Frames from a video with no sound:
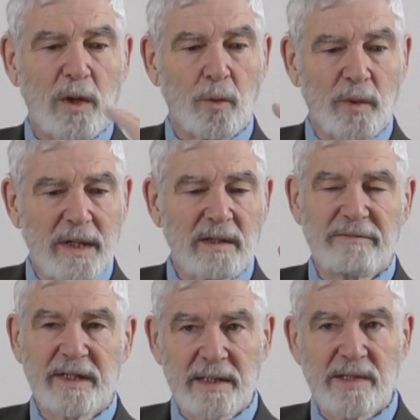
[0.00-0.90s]
We are
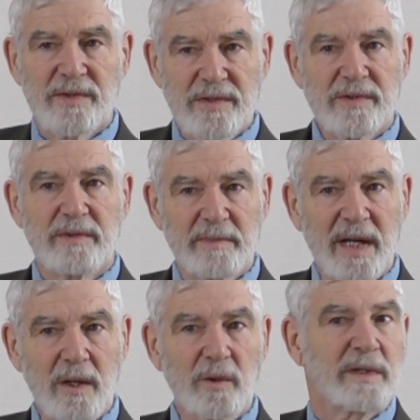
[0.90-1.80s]
living in a system
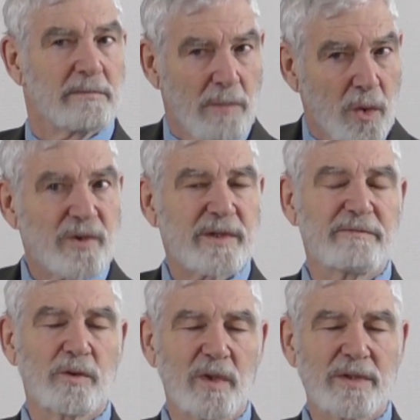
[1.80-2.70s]
now in most
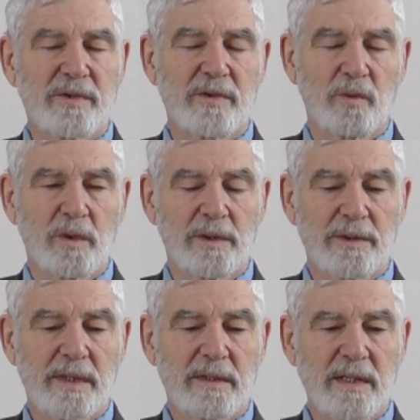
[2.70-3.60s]
of the Western world